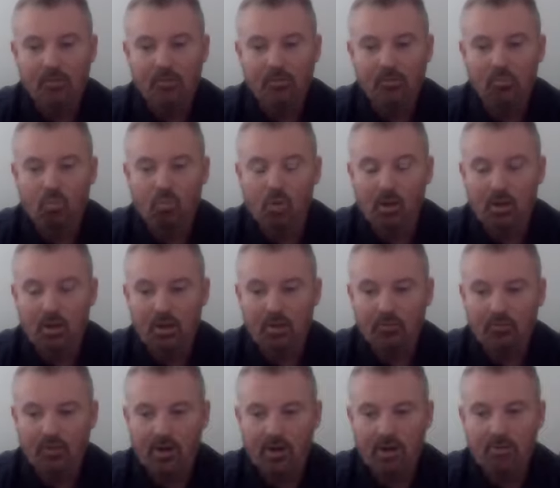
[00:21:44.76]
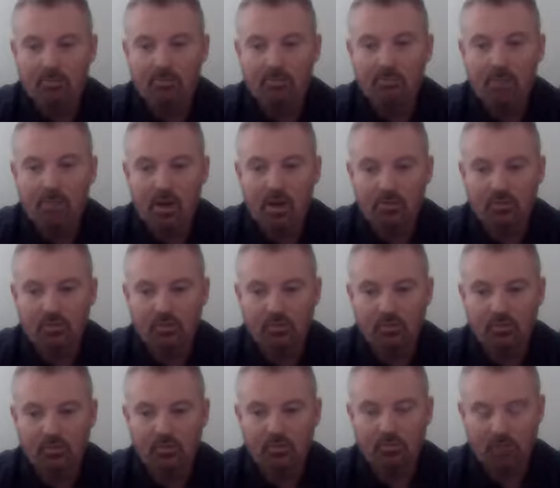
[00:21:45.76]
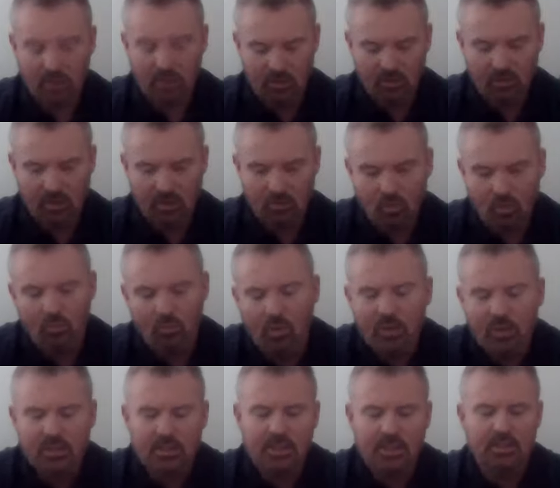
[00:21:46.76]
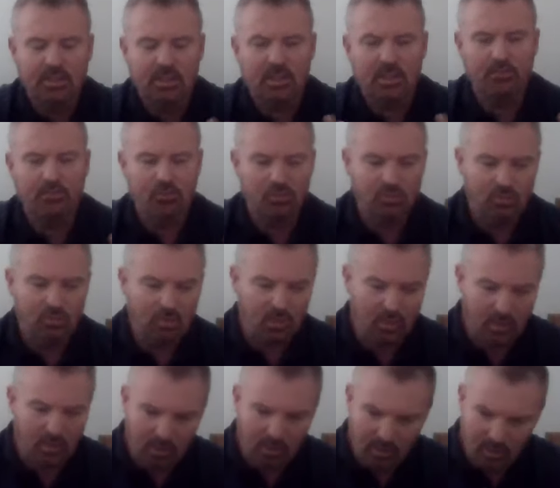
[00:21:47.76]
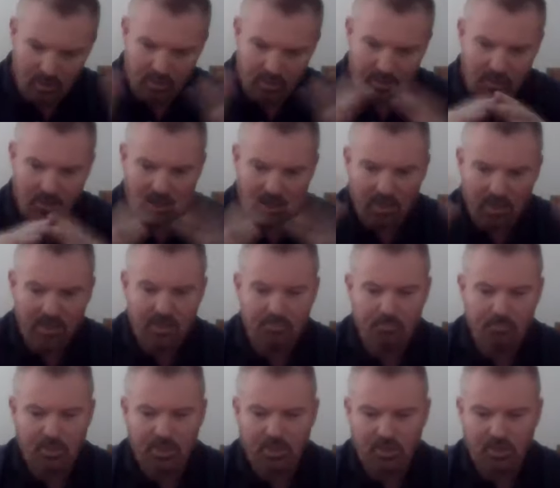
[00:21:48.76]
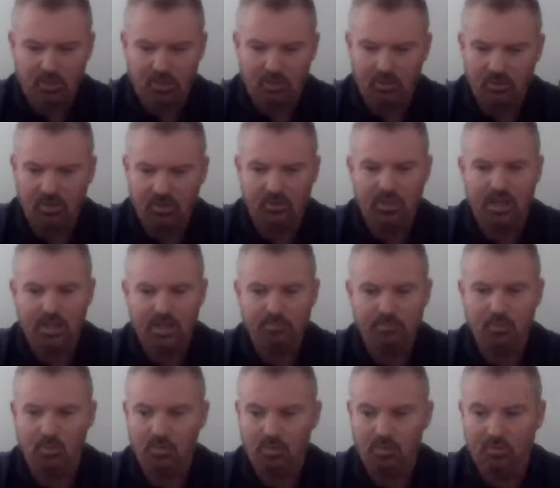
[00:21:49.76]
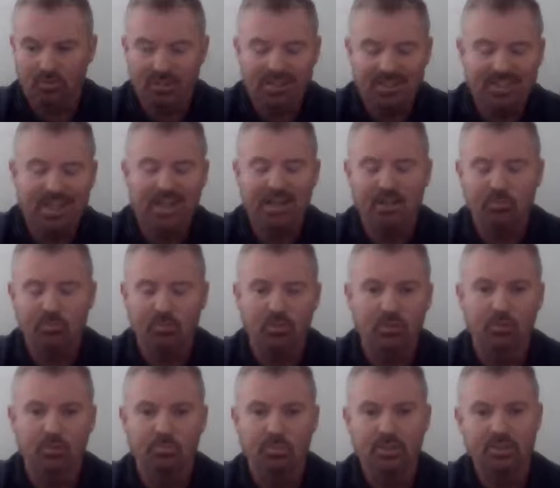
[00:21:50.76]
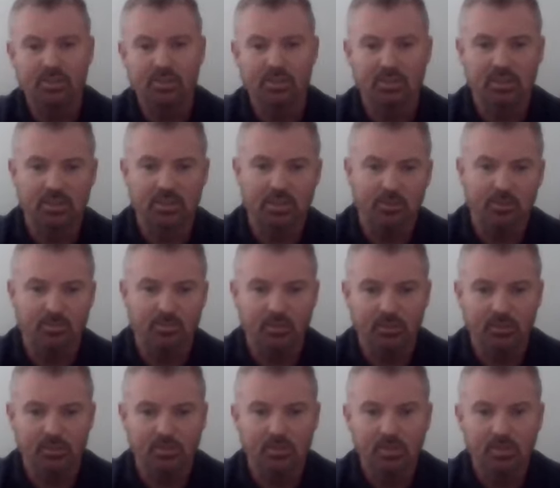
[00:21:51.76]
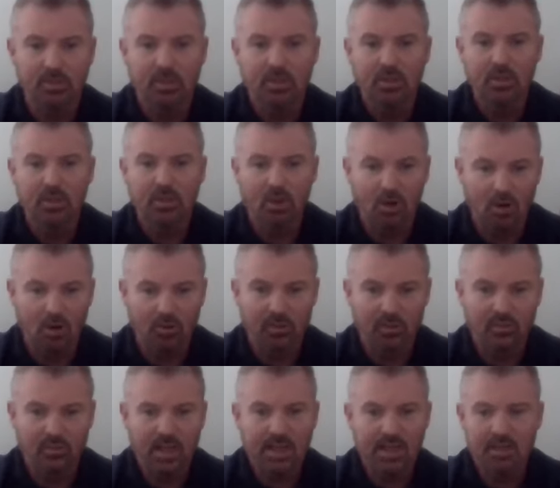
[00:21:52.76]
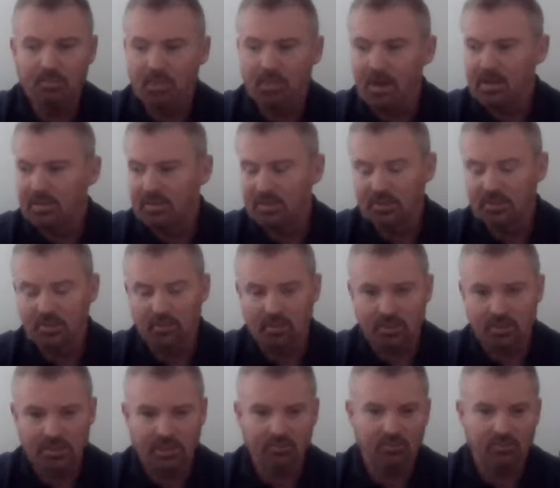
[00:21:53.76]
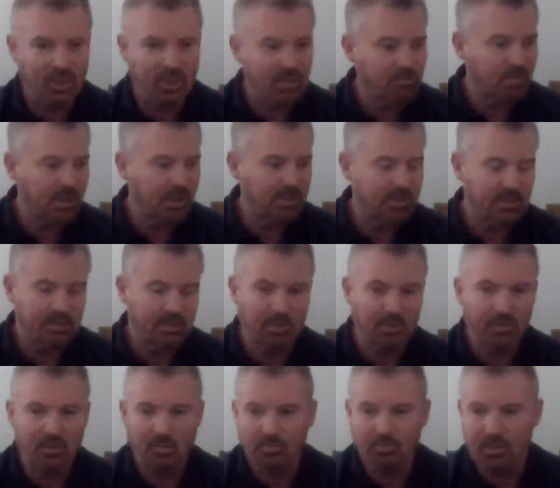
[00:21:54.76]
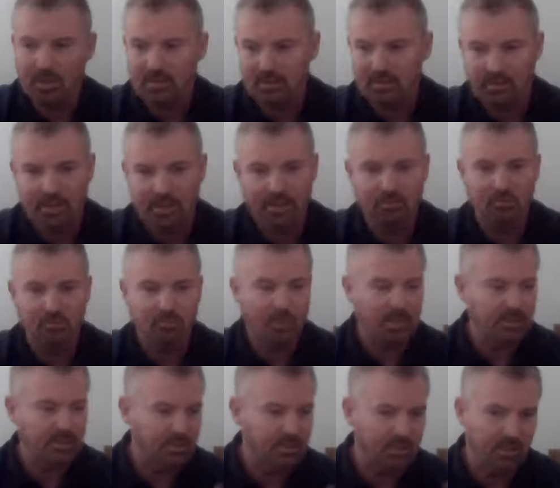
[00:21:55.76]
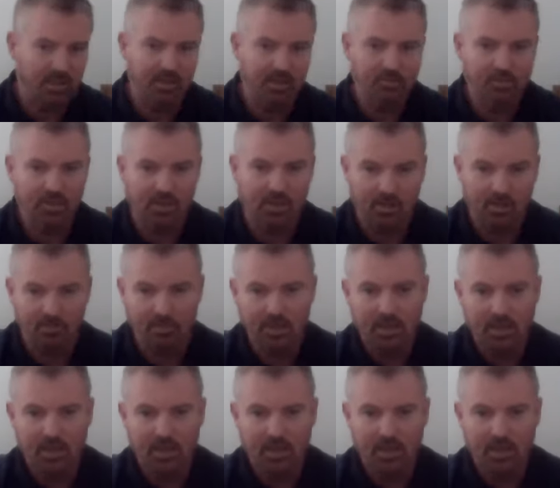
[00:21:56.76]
What I find what it does, it gives you a clear picture on the dashboard of exactly what your business is up to. On a daily basis, on a 7-day basis, monthly basis, annual basis, lifetime.